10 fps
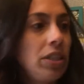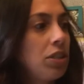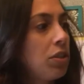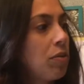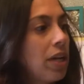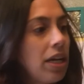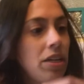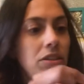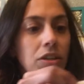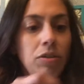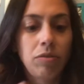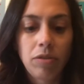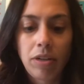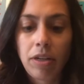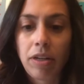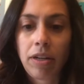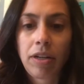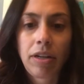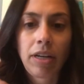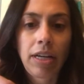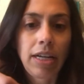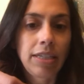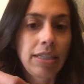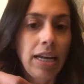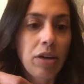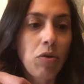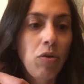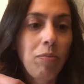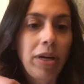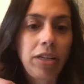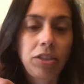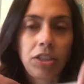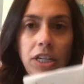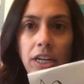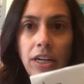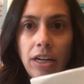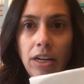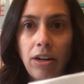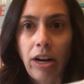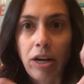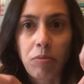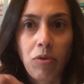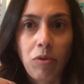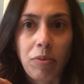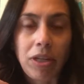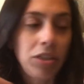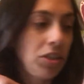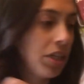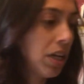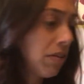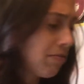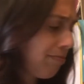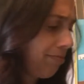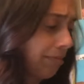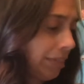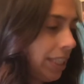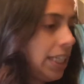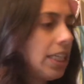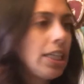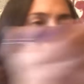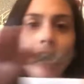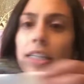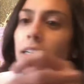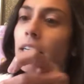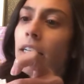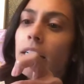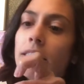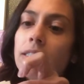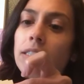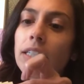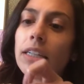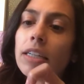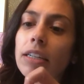So what I could do is I could hole punch here, or I could hole punch here. Let's see.